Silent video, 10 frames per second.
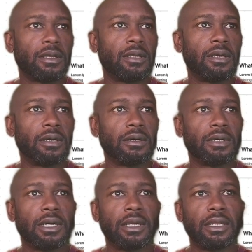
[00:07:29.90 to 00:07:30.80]
you
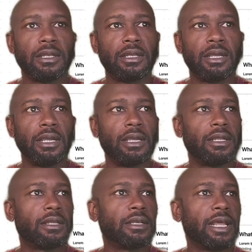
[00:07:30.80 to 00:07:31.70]
know,
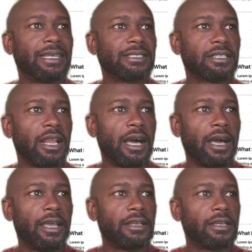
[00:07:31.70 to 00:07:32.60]
the, the next
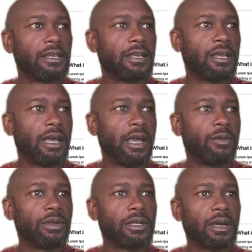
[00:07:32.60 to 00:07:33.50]
slide, I
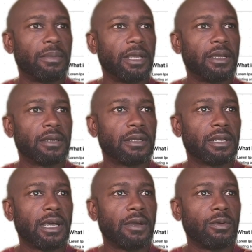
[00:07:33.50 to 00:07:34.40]
would come here
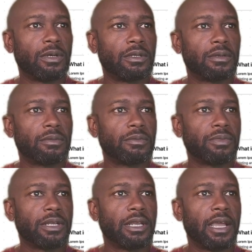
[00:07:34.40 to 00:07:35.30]
and I would
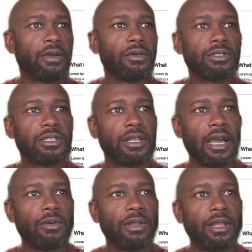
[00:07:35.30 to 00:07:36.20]
put an arrow to
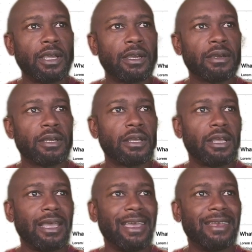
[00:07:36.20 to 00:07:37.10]
that one there.
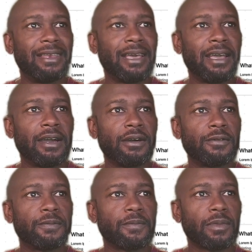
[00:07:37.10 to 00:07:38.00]
And
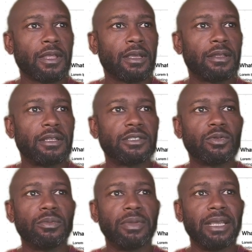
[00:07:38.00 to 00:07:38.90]
now this
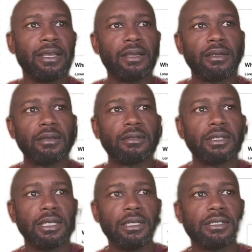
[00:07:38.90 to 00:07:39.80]
would be
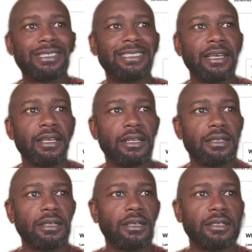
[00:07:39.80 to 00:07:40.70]
the
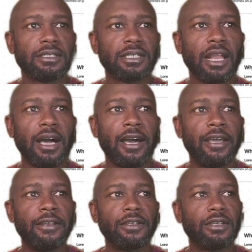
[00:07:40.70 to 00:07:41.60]
second
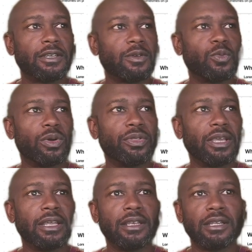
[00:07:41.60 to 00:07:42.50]
slide
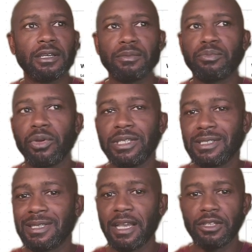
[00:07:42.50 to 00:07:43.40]
within the
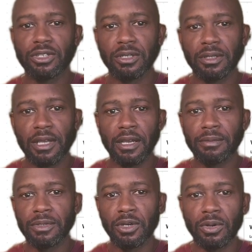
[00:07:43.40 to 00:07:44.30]
presentation that
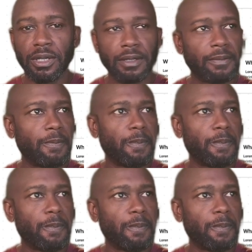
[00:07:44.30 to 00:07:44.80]
I'm doing.